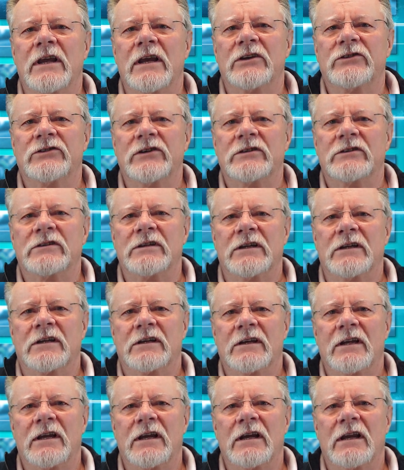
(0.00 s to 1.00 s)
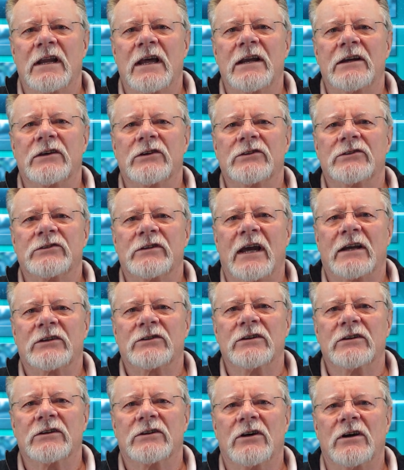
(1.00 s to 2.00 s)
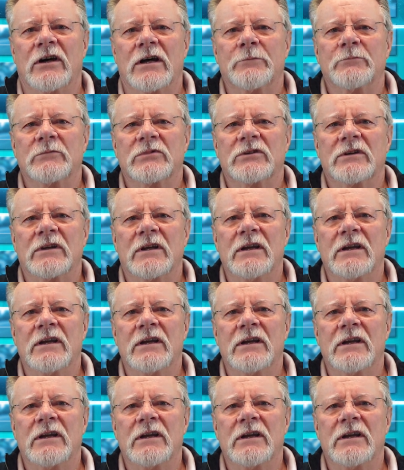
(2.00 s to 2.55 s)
existed in late Saxon times.